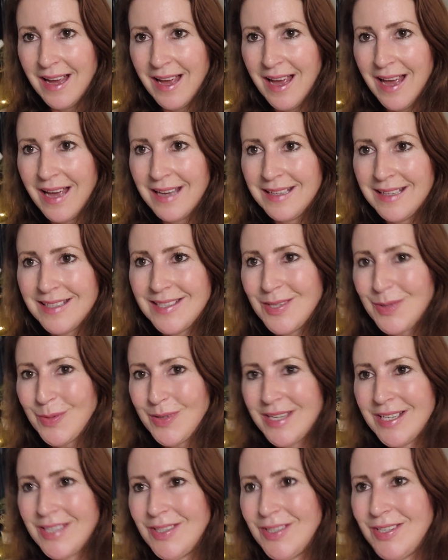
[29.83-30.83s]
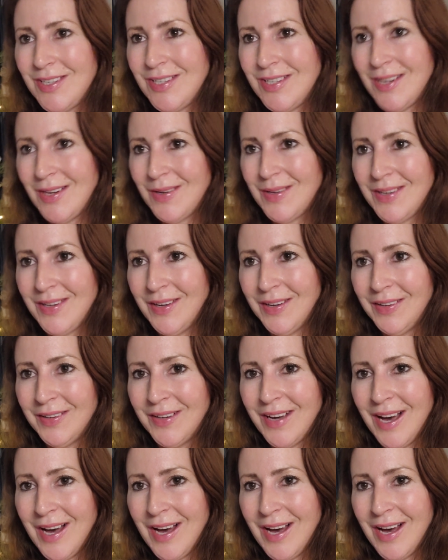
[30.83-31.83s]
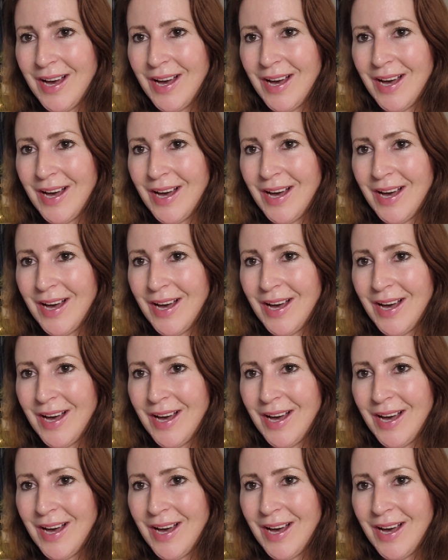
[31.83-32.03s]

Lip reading: And I just wanted to show you how